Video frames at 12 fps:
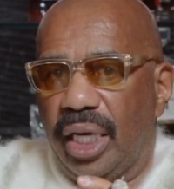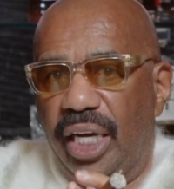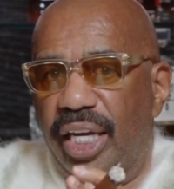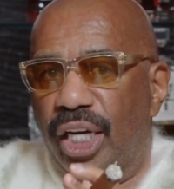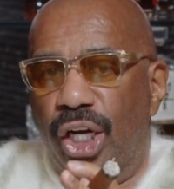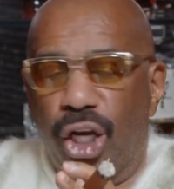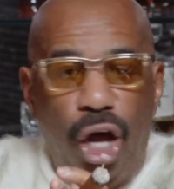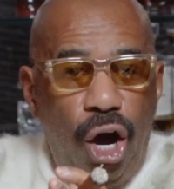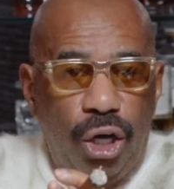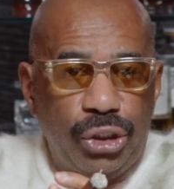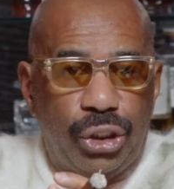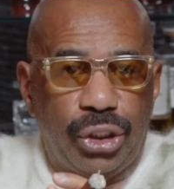It
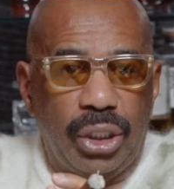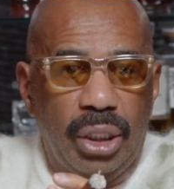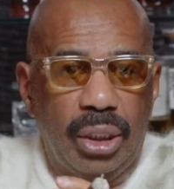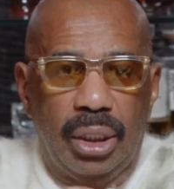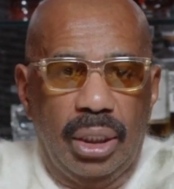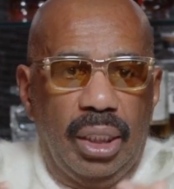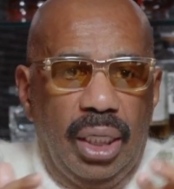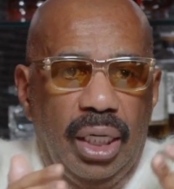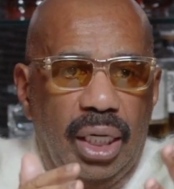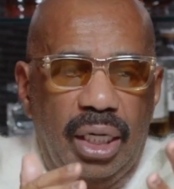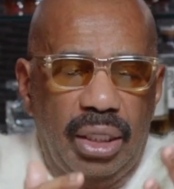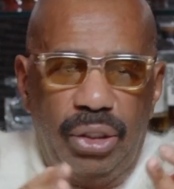launched.
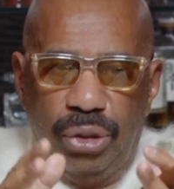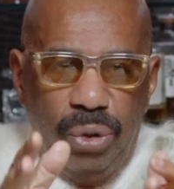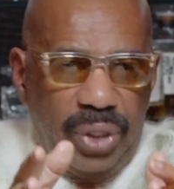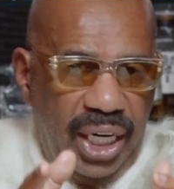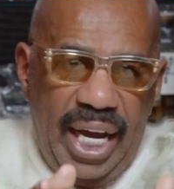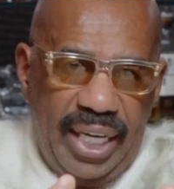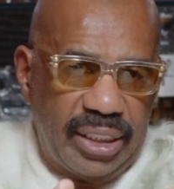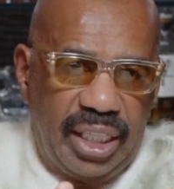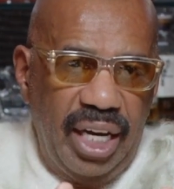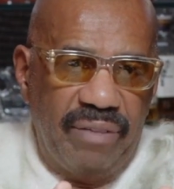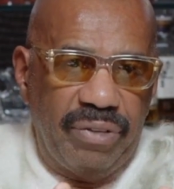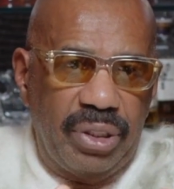You can ask
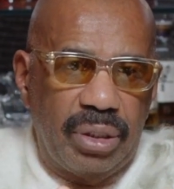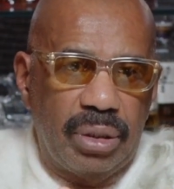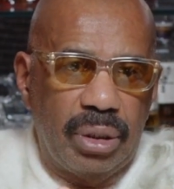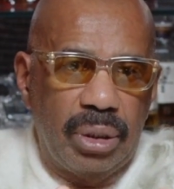Kevin.